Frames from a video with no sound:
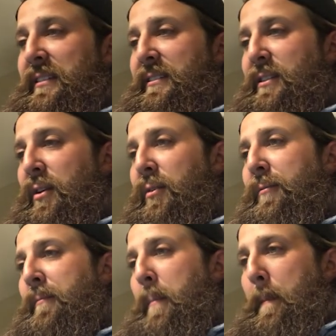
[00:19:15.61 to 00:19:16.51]

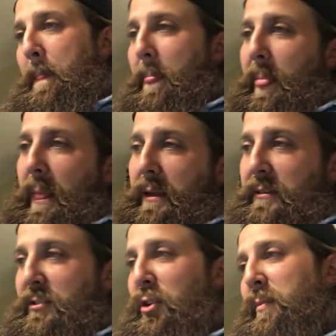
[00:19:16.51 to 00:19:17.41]
So
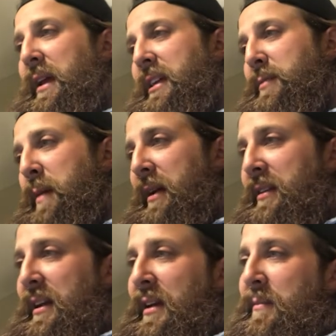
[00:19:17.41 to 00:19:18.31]
to be
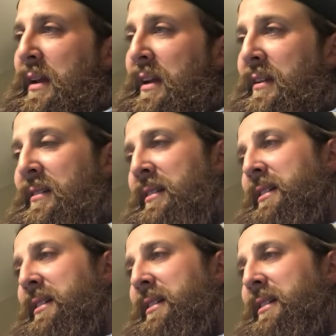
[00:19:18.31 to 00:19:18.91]
expected. I mean,